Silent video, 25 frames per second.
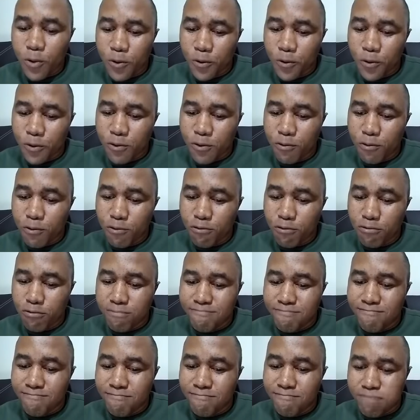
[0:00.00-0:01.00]
to,
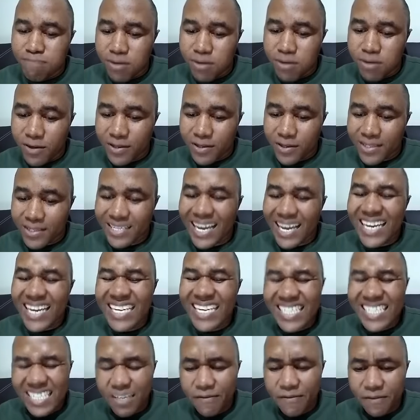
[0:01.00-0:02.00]
to
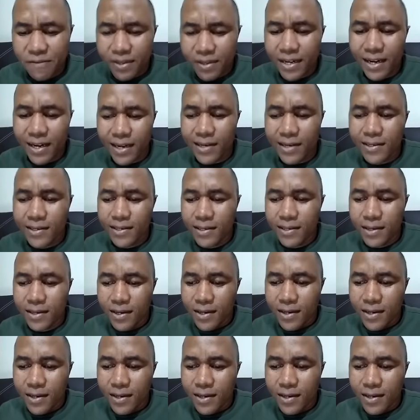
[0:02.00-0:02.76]
scientifically